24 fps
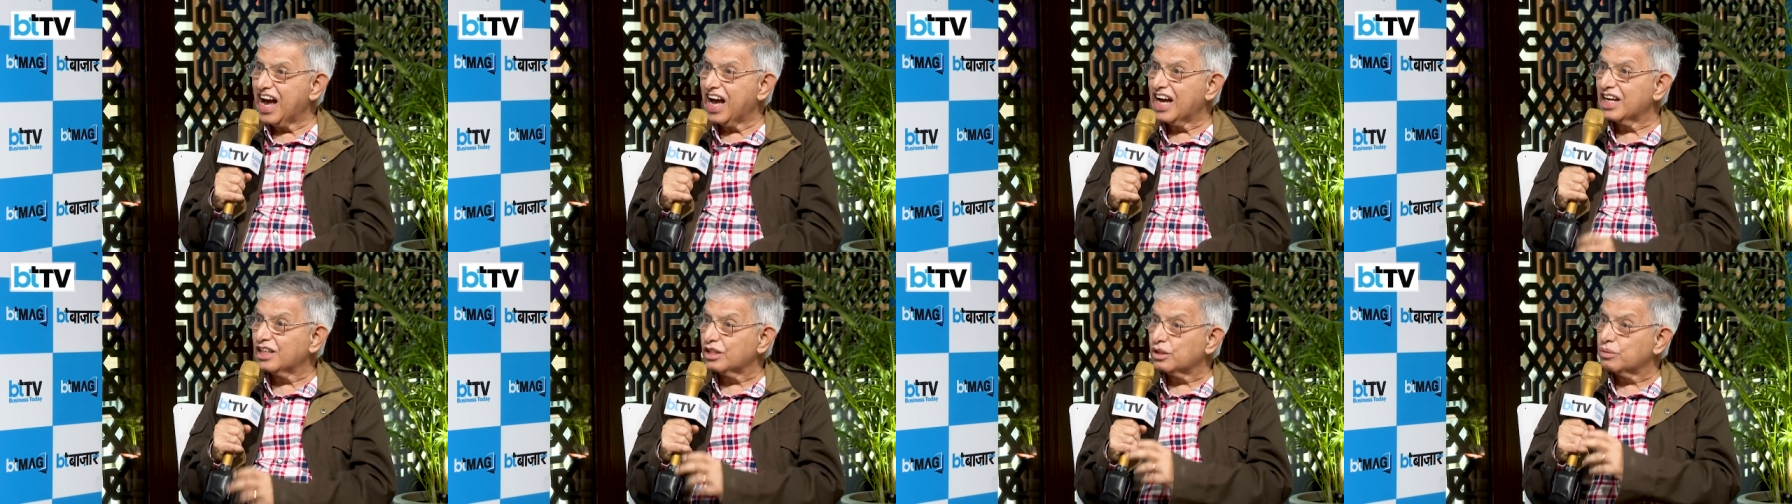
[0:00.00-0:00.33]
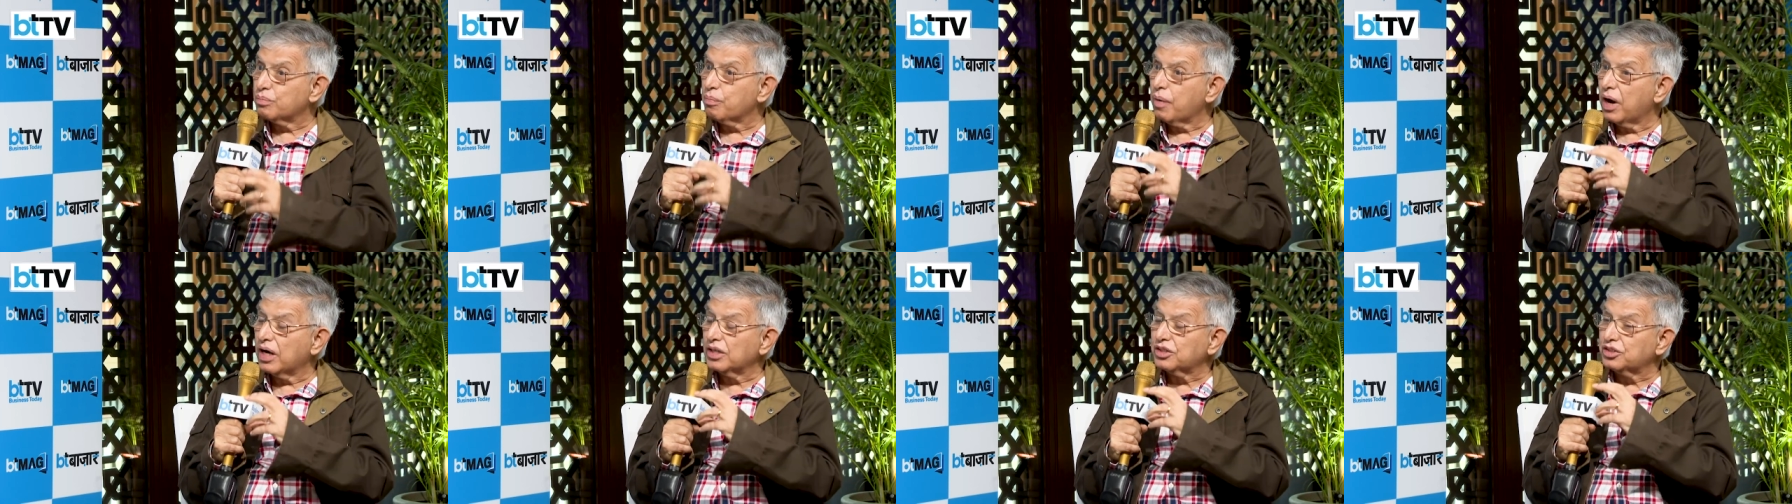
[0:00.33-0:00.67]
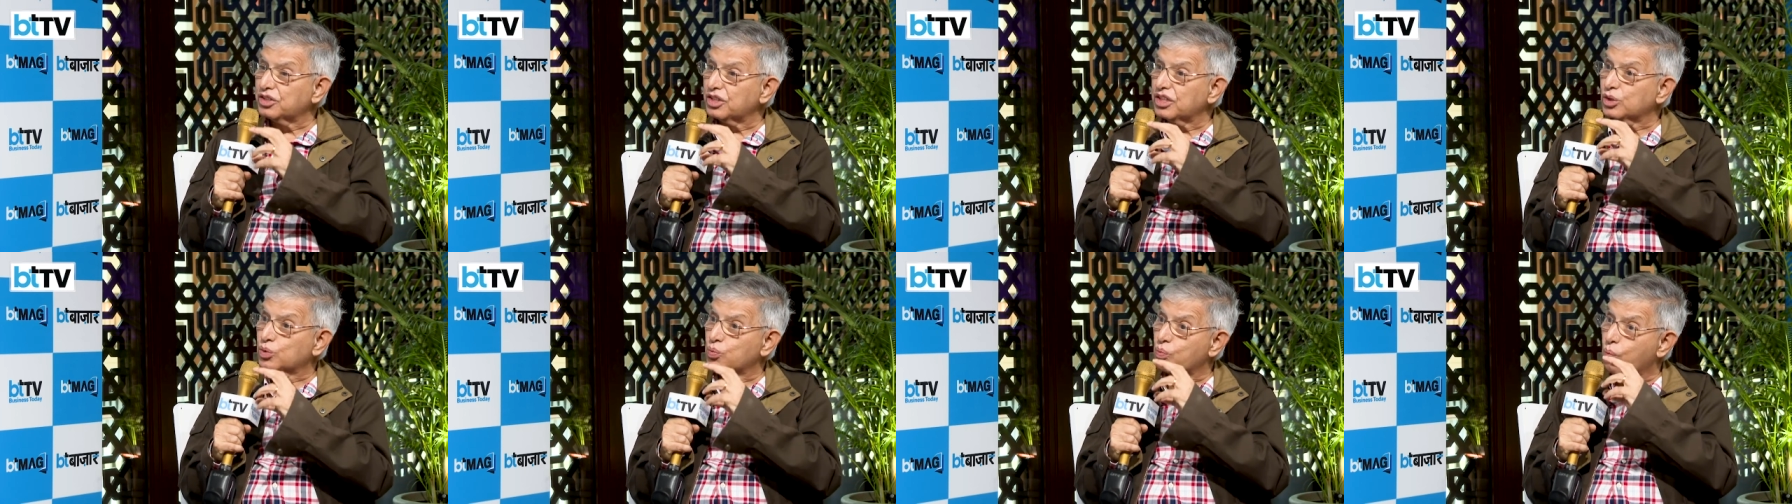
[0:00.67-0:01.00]
as
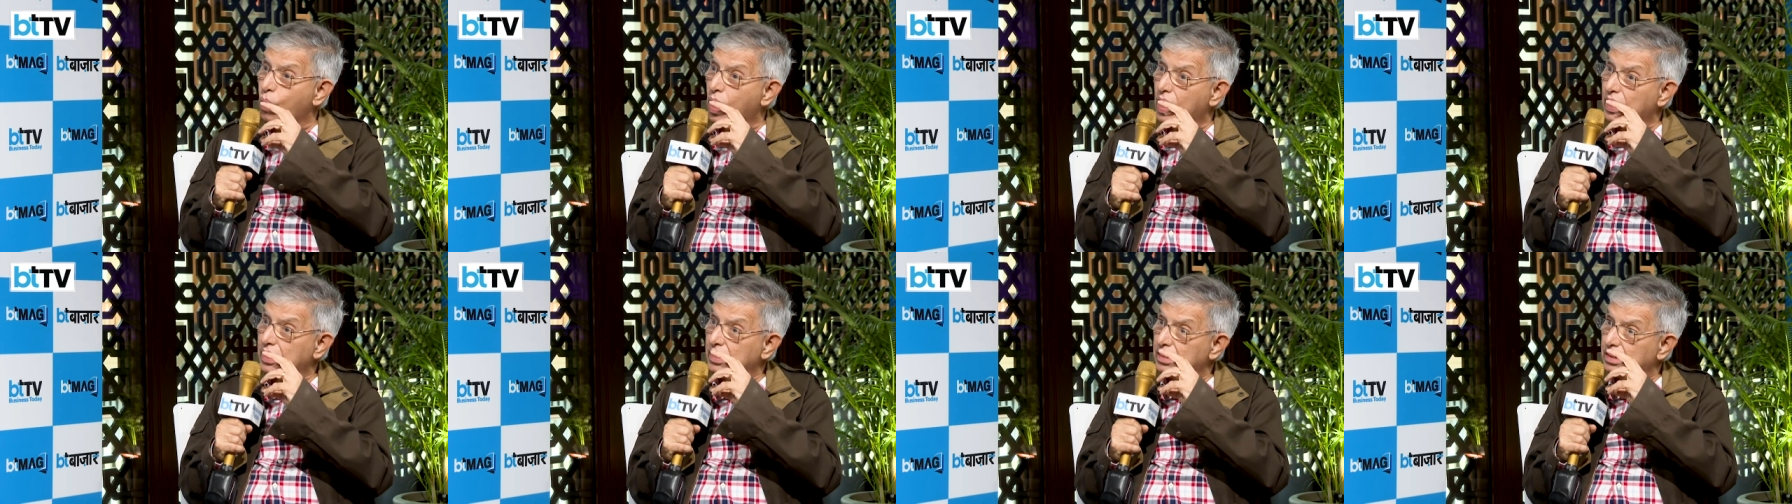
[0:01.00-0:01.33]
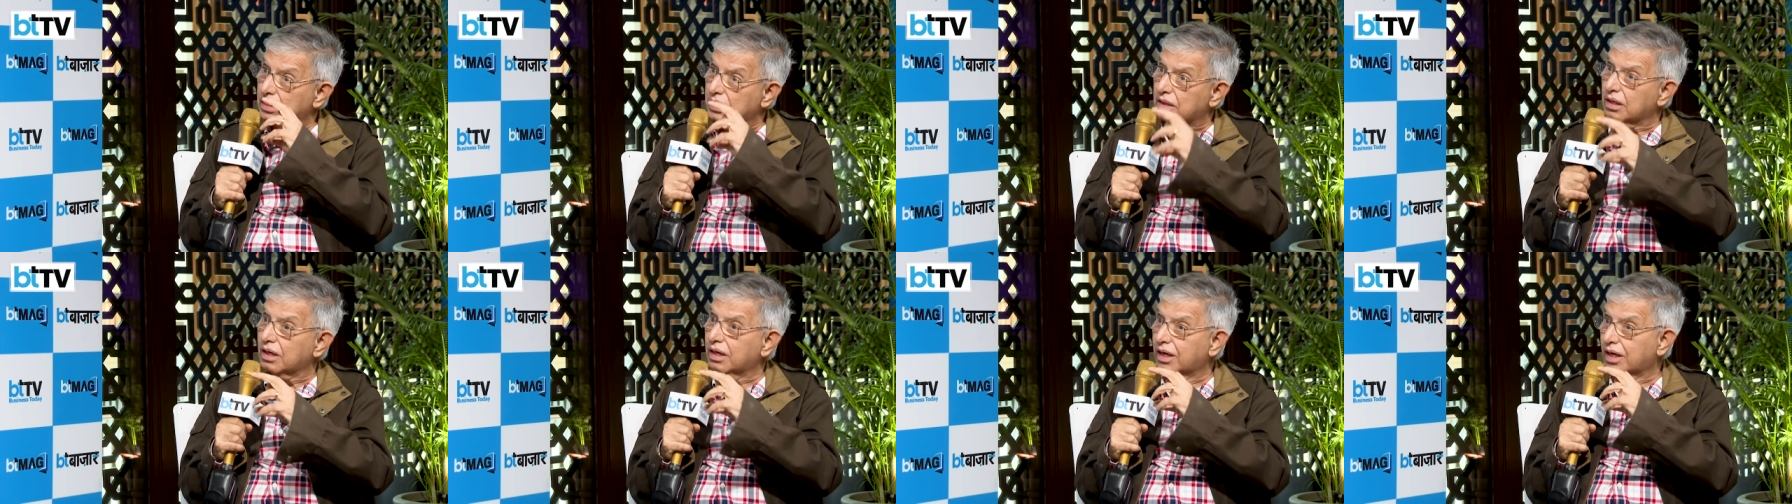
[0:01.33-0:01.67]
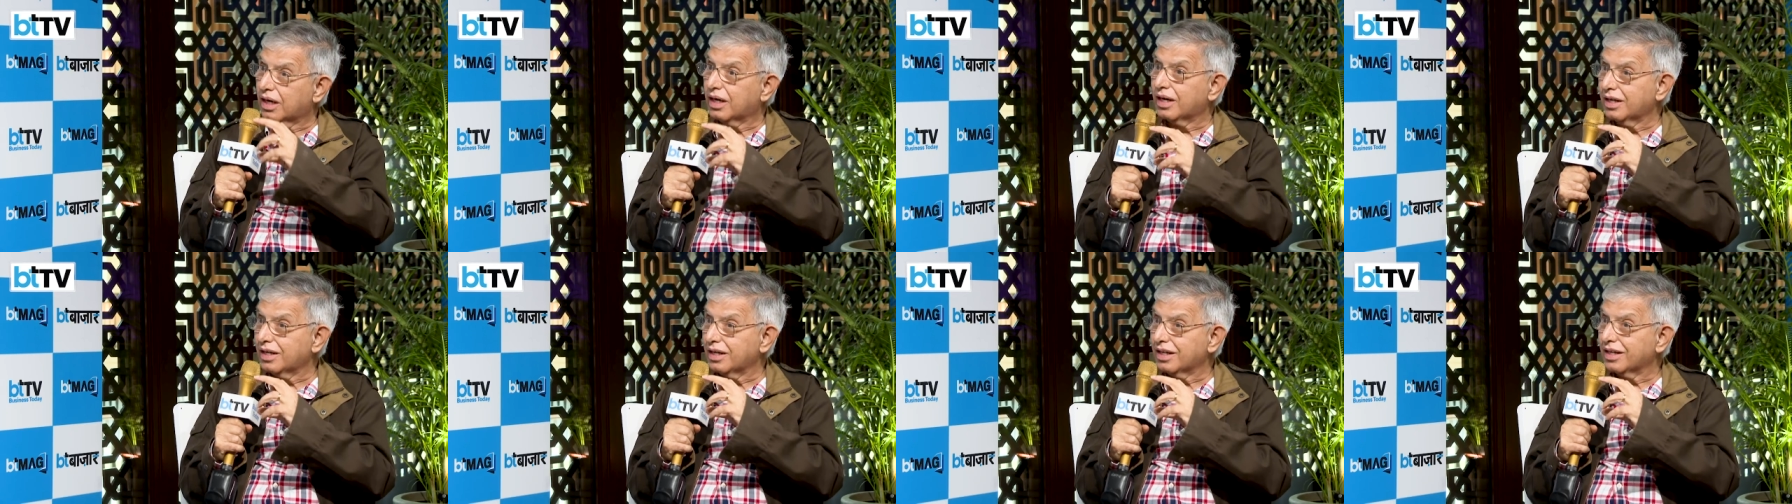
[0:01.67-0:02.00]
much as
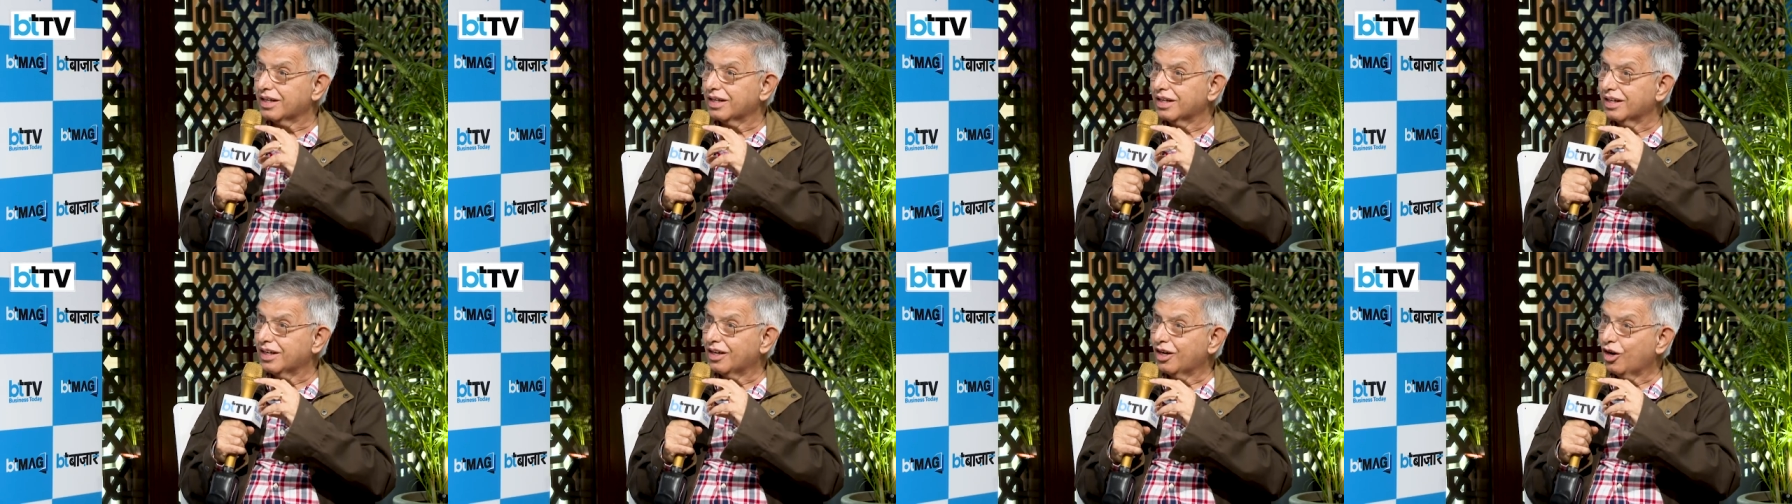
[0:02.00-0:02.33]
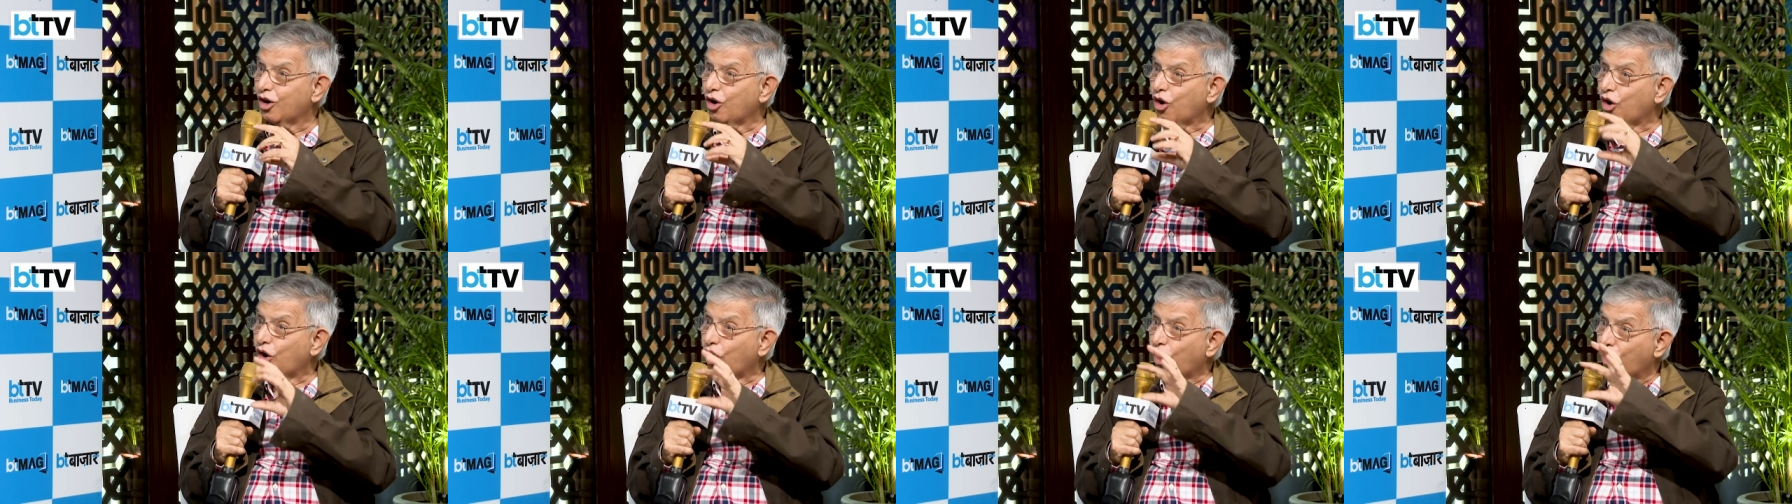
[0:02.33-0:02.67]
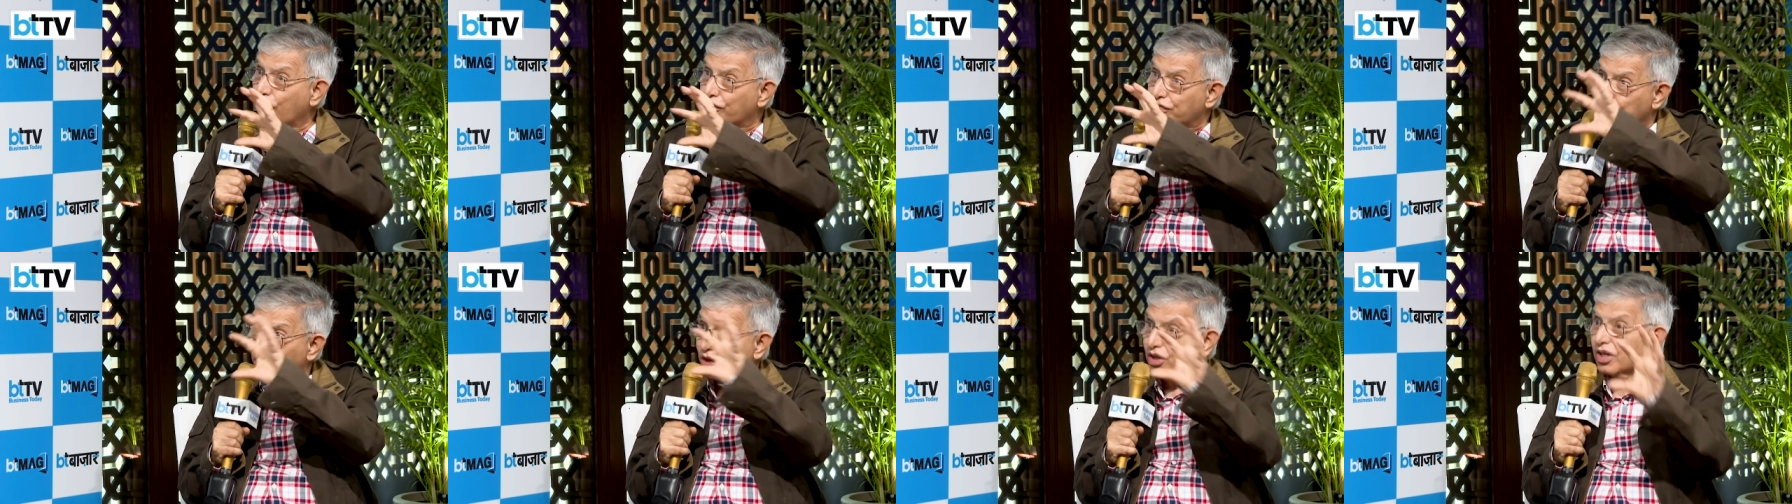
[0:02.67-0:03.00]
1/3
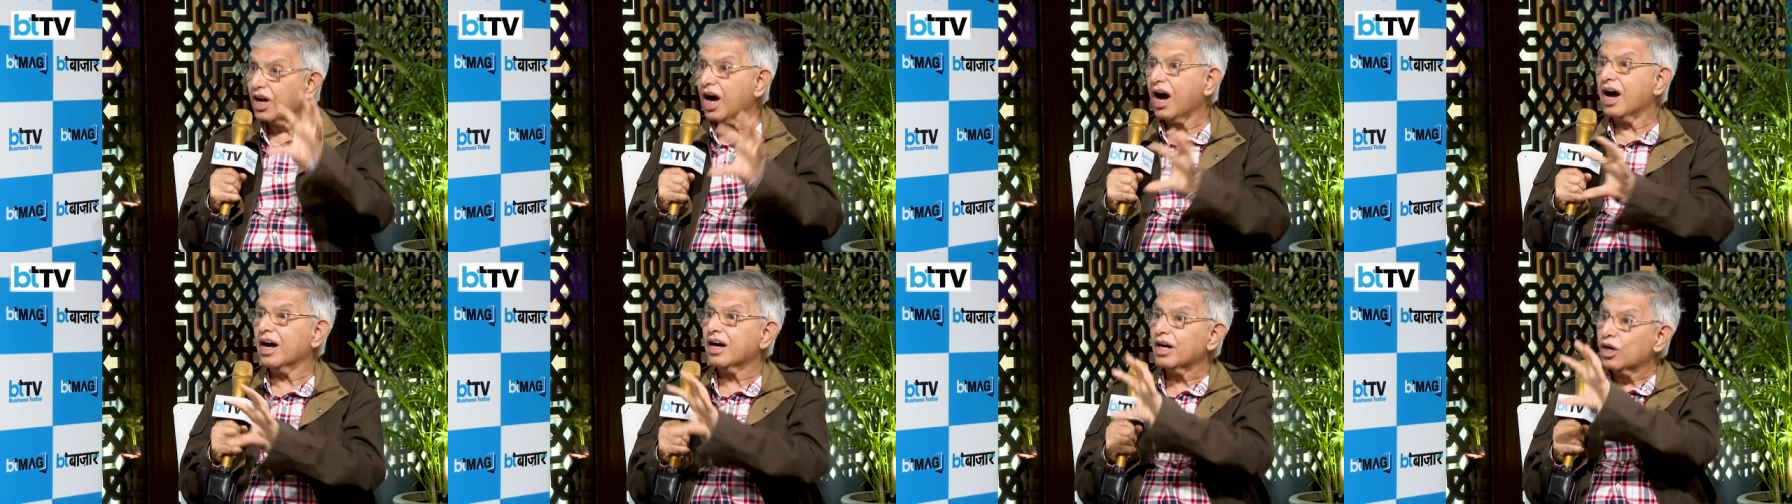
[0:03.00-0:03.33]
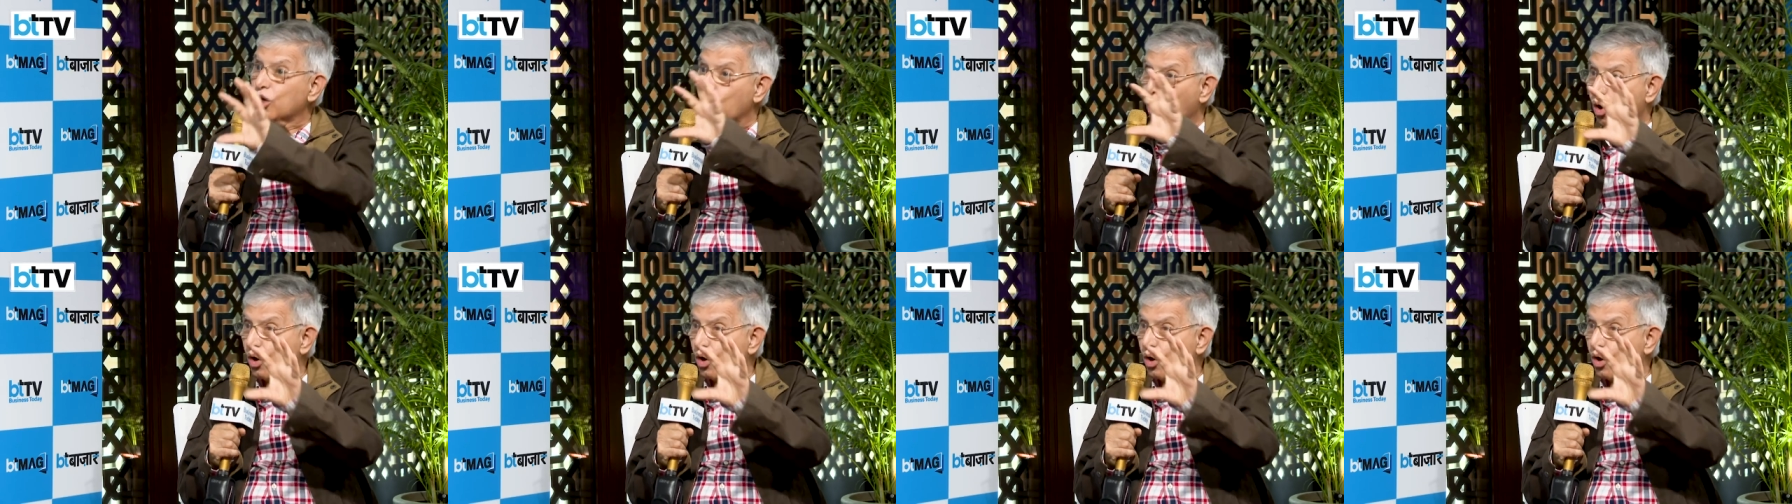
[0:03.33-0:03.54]
of your target